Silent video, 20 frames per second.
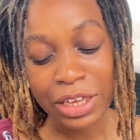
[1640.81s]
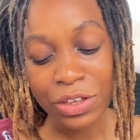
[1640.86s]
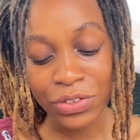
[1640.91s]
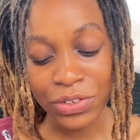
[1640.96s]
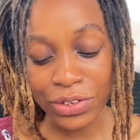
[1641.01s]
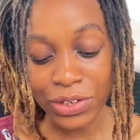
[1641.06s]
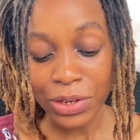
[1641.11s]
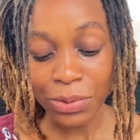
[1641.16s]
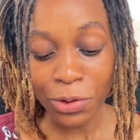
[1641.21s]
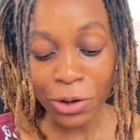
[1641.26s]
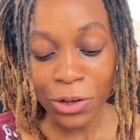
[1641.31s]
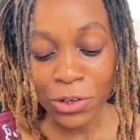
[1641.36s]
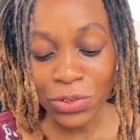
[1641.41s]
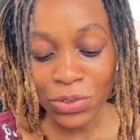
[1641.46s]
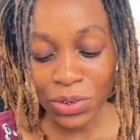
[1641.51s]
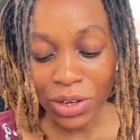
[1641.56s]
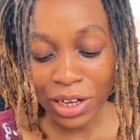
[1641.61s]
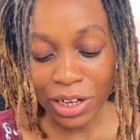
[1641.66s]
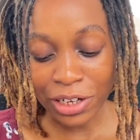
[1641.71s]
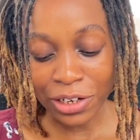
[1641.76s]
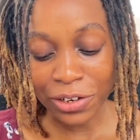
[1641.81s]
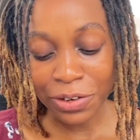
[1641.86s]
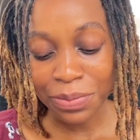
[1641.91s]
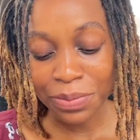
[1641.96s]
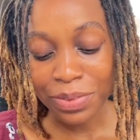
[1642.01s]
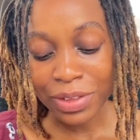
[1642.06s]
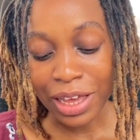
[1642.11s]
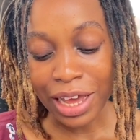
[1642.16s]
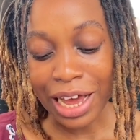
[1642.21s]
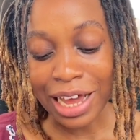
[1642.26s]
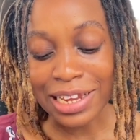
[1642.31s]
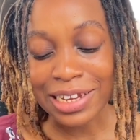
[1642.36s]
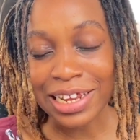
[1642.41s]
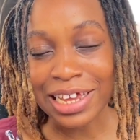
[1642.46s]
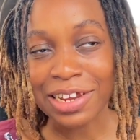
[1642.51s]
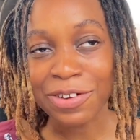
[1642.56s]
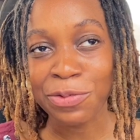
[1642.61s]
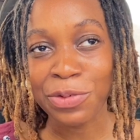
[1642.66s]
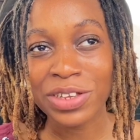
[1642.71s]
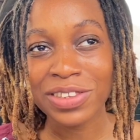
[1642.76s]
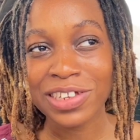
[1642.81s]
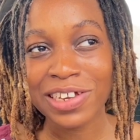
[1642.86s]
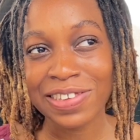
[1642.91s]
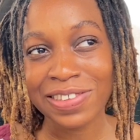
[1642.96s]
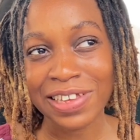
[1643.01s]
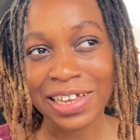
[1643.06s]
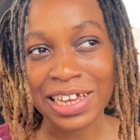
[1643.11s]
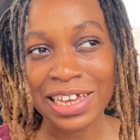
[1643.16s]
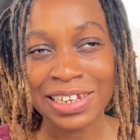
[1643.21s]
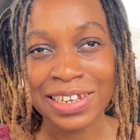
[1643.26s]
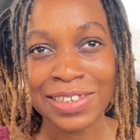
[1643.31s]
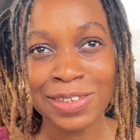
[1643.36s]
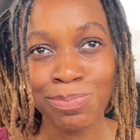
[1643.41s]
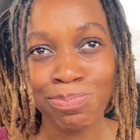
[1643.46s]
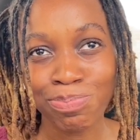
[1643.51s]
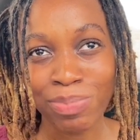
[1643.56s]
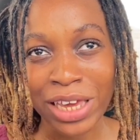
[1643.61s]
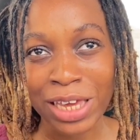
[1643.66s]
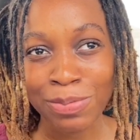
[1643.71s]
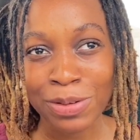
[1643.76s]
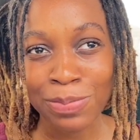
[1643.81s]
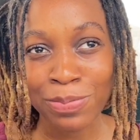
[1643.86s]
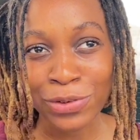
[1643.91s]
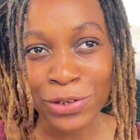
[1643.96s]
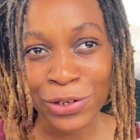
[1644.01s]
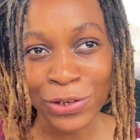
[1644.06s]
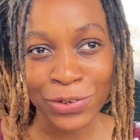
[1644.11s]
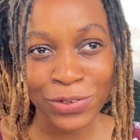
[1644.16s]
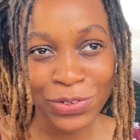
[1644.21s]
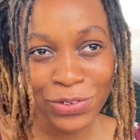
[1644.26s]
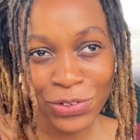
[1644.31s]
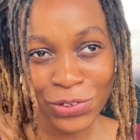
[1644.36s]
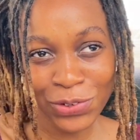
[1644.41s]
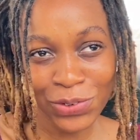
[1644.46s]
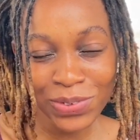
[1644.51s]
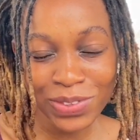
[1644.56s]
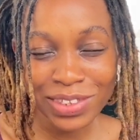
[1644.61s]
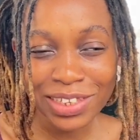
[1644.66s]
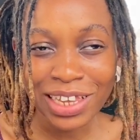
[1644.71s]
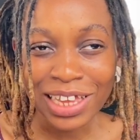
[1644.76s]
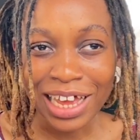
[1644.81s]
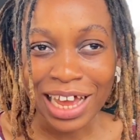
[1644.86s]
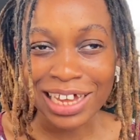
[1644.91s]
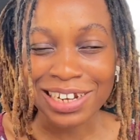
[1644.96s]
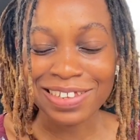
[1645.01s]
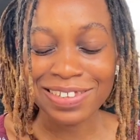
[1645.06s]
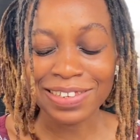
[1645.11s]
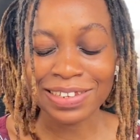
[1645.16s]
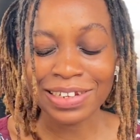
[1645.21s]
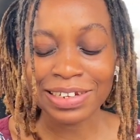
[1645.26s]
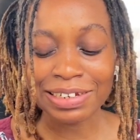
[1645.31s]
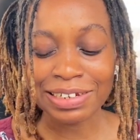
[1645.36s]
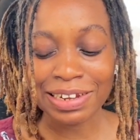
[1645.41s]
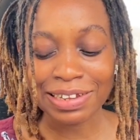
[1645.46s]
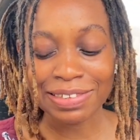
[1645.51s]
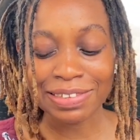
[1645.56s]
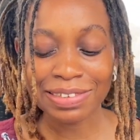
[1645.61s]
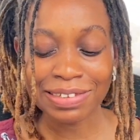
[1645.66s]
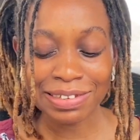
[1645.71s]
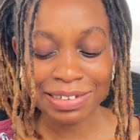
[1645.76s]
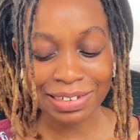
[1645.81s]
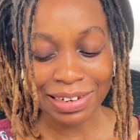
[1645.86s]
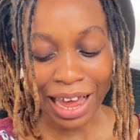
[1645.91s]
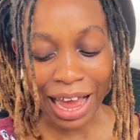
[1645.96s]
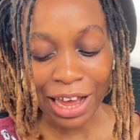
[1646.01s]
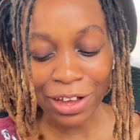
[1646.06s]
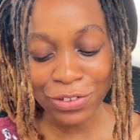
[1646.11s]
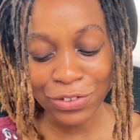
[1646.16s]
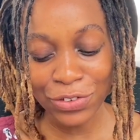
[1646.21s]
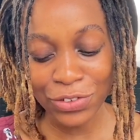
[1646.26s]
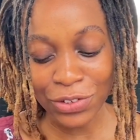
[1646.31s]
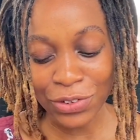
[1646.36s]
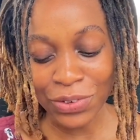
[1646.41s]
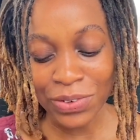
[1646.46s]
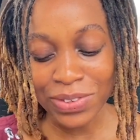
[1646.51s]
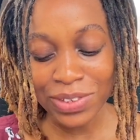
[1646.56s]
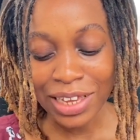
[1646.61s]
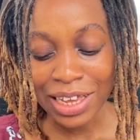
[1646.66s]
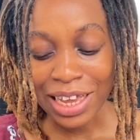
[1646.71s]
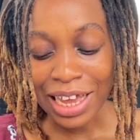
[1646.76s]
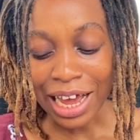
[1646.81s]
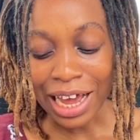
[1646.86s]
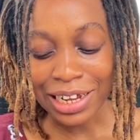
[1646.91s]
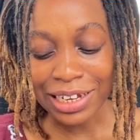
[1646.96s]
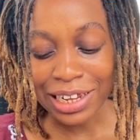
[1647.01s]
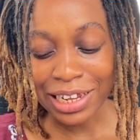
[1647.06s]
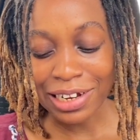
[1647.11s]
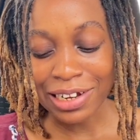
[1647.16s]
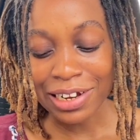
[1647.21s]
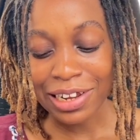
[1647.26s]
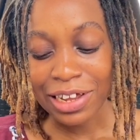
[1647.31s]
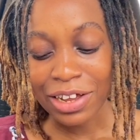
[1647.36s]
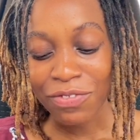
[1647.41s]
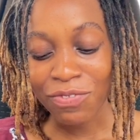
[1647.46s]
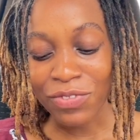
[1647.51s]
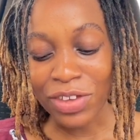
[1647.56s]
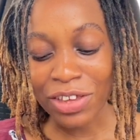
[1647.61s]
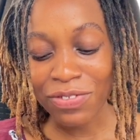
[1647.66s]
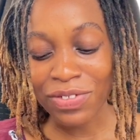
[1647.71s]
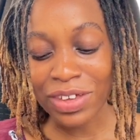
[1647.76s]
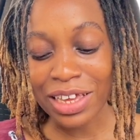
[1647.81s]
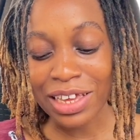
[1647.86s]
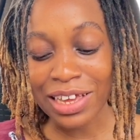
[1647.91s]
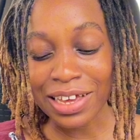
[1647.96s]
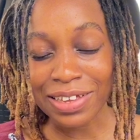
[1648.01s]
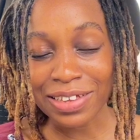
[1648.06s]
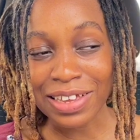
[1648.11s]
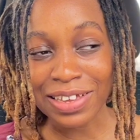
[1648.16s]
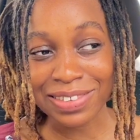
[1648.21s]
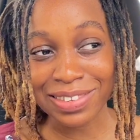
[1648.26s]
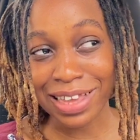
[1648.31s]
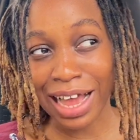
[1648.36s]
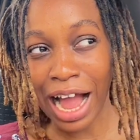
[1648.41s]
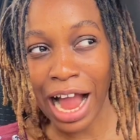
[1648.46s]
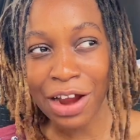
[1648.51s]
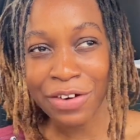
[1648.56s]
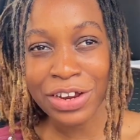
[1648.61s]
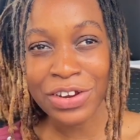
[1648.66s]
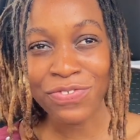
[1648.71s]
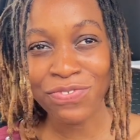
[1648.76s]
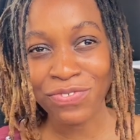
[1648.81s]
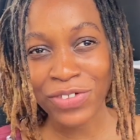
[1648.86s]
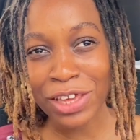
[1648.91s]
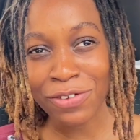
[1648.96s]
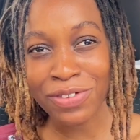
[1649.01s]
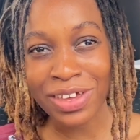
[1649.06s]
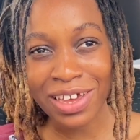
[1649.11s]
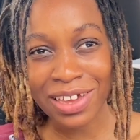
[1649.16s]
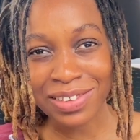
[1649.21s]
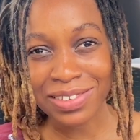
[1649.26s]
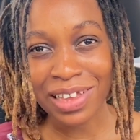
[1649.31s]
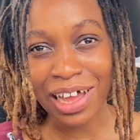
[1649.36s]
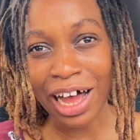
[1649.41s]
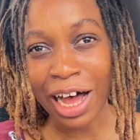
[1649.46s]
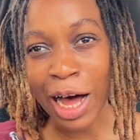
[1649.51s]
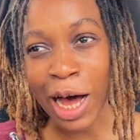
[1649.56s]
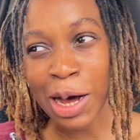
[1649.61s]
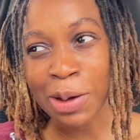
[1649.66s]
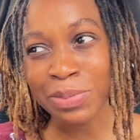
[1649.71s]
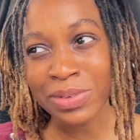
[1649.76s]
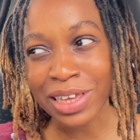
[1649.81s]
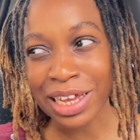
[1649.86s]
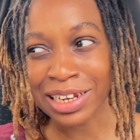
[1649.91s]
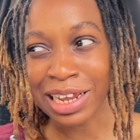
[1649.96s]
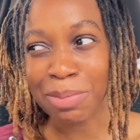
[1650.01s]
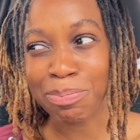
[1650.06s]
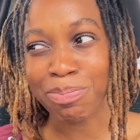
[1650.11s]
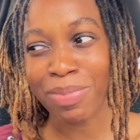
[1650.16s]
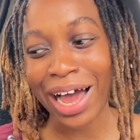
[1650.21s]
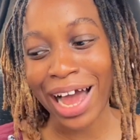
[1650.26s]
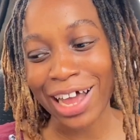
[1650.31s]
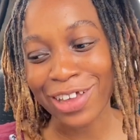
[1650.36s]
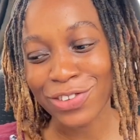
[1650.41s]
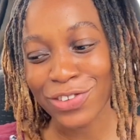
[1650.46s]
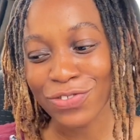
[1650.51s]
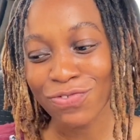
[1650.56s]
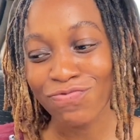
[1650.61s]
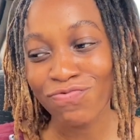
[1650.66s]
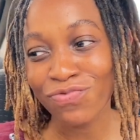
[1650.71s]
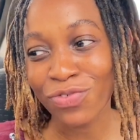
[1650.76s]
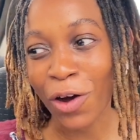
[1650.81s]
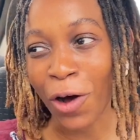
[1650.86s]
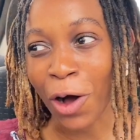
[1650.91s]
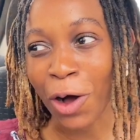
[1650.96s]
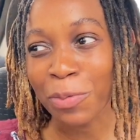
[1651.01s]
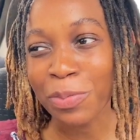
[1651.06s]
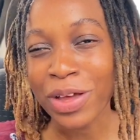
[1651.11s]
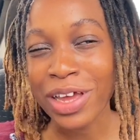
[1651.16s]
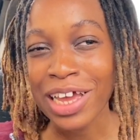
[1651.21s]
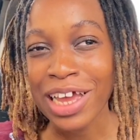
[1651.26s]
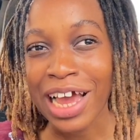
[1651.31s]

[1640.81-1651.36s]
So he goes to her, and then Winter is like in this baby blue suit, and he's in this dark suit, and then he's carrying Vivi in his arms, and they're passing Rob,